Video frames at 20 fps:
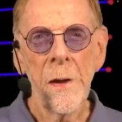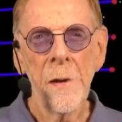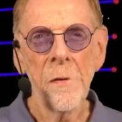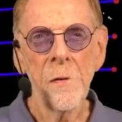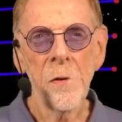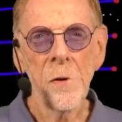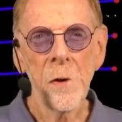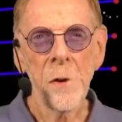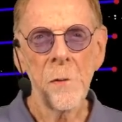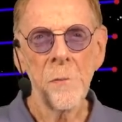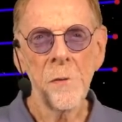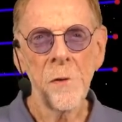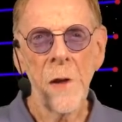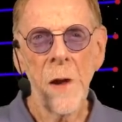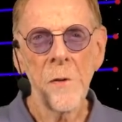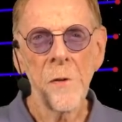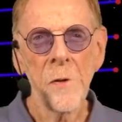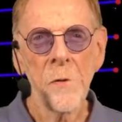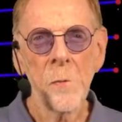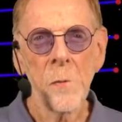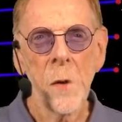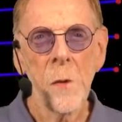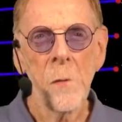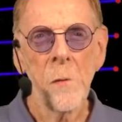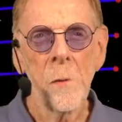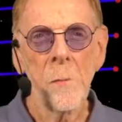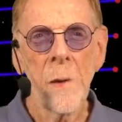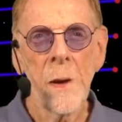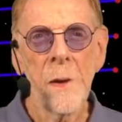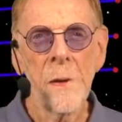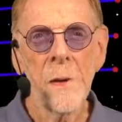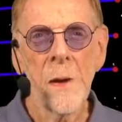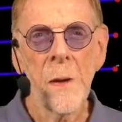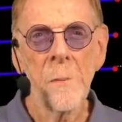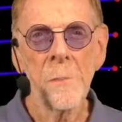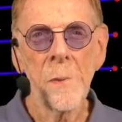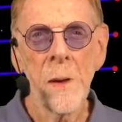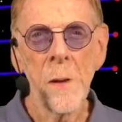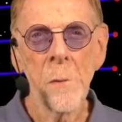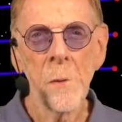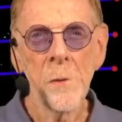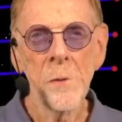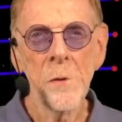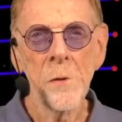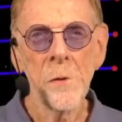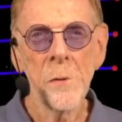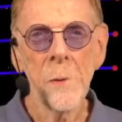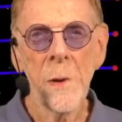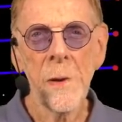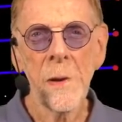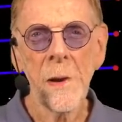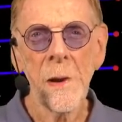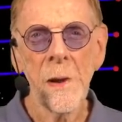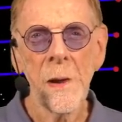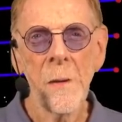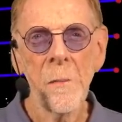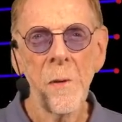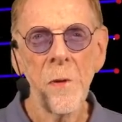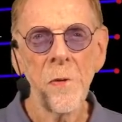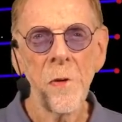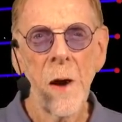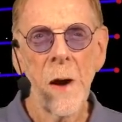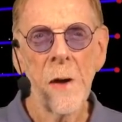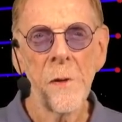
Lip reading: in circumstances where we may not be able to directly image